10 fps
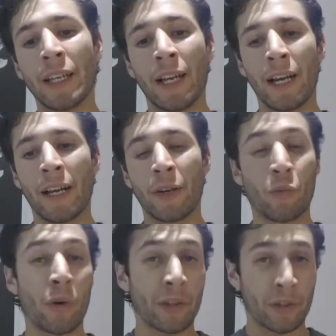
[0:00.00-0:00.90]

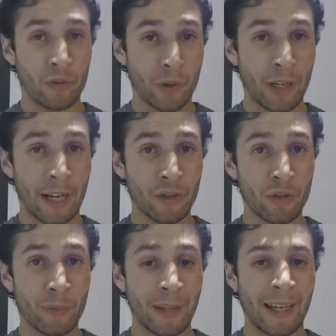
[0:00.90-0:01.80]
where the story
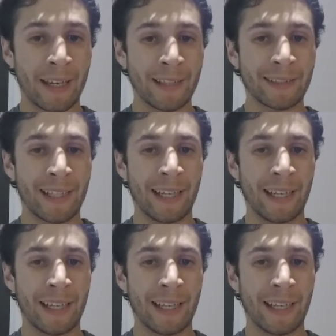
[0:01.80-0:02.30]
actually begins,